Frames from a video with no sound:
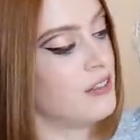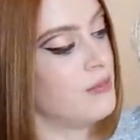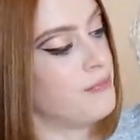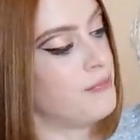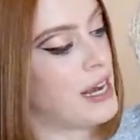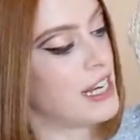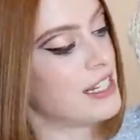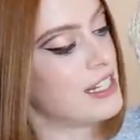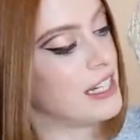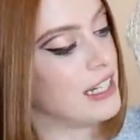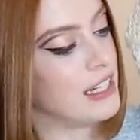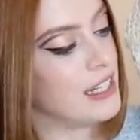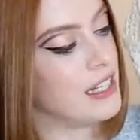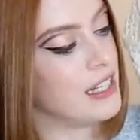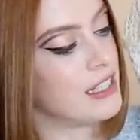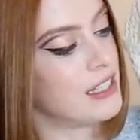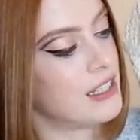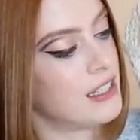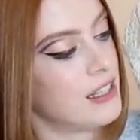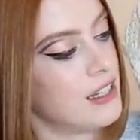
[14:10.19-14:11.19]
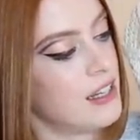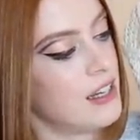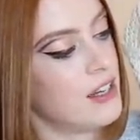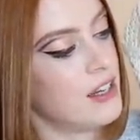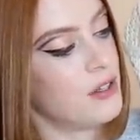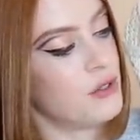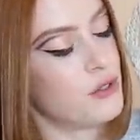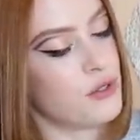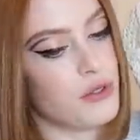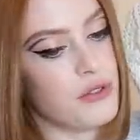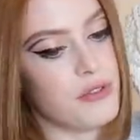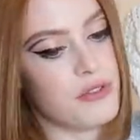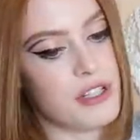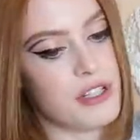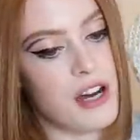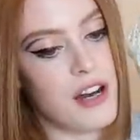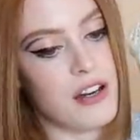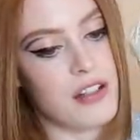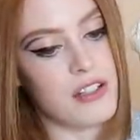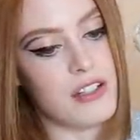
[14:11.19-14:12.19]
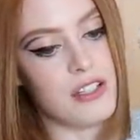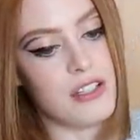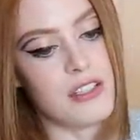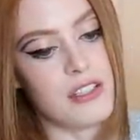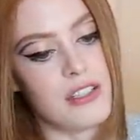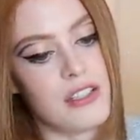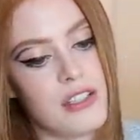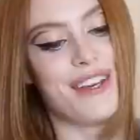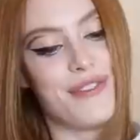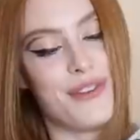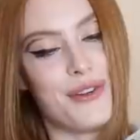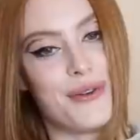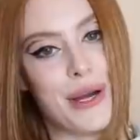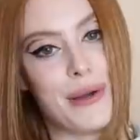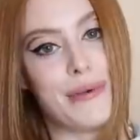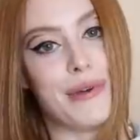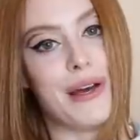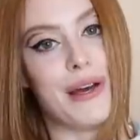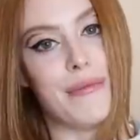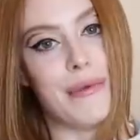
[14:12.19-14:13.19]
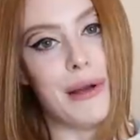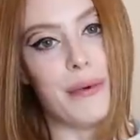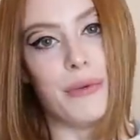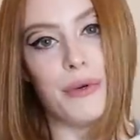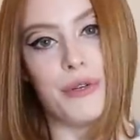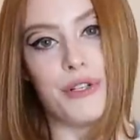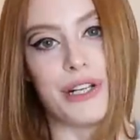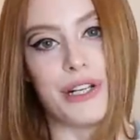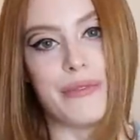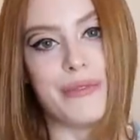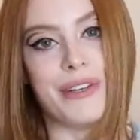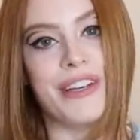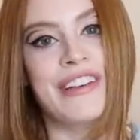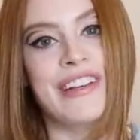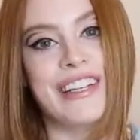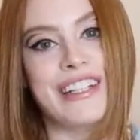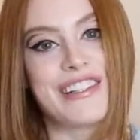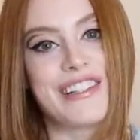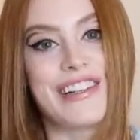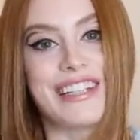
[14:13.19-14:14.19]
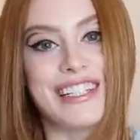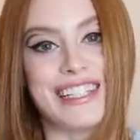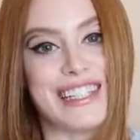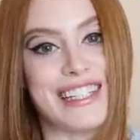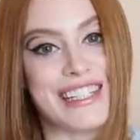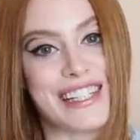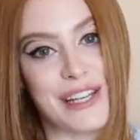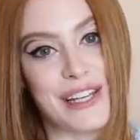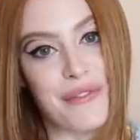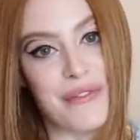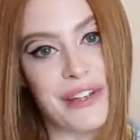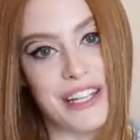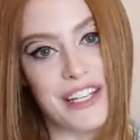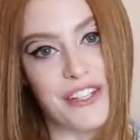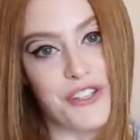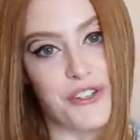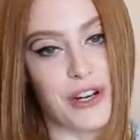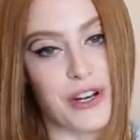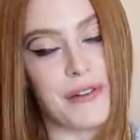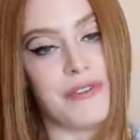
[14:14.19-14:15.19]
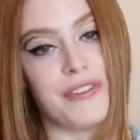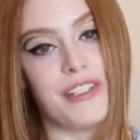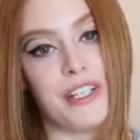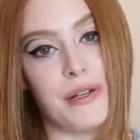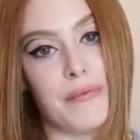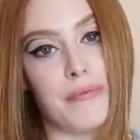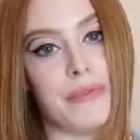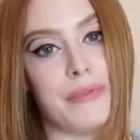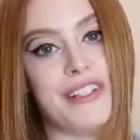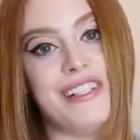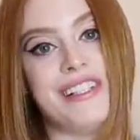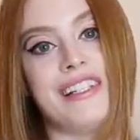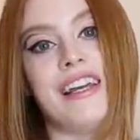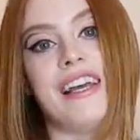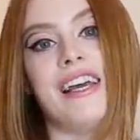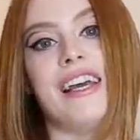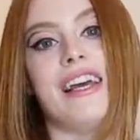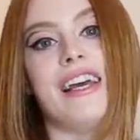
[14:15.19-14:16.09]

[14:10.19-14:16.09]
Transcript: matching this sort of darkness if you open up my wardrobe you literally see so many stripes jumpers